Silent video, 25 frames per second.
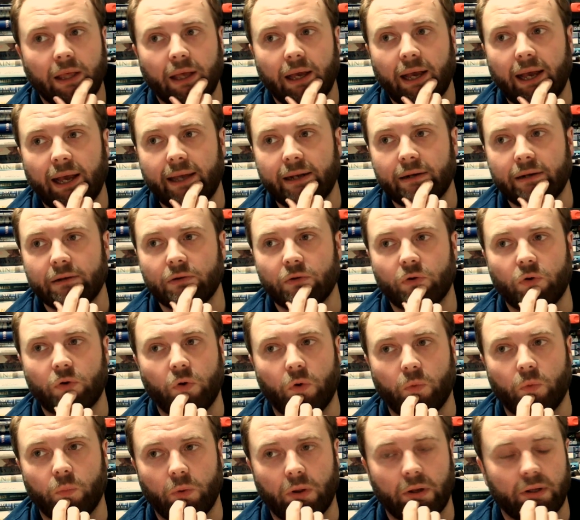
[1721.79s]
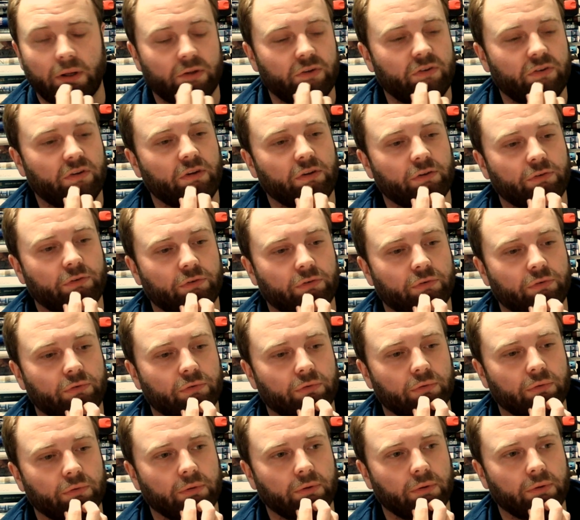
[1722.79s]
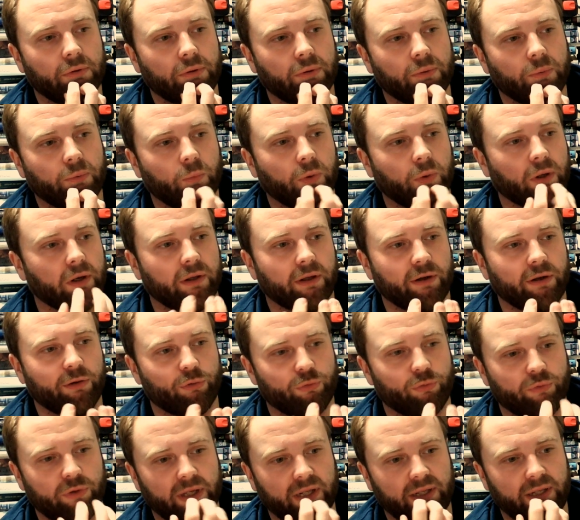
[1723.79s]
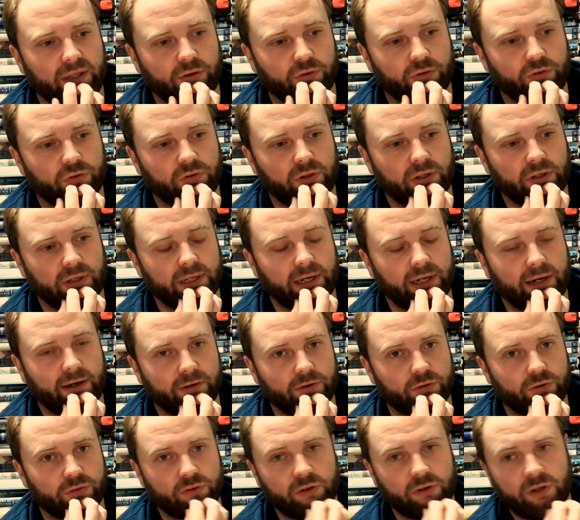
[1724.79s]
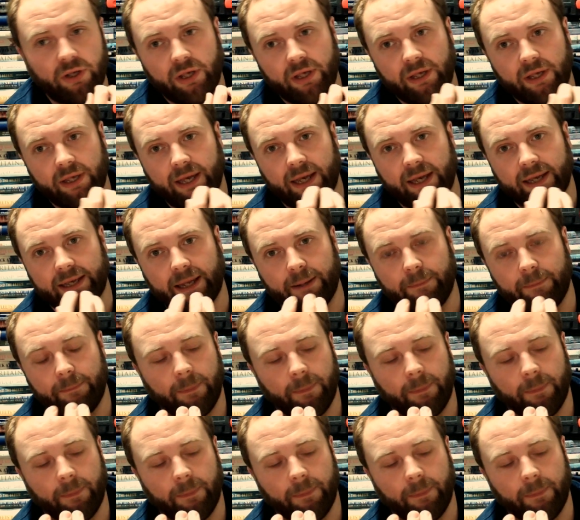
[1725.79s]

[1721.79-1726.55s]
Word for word: And Cornwallis is one of those really interesting characters. And again,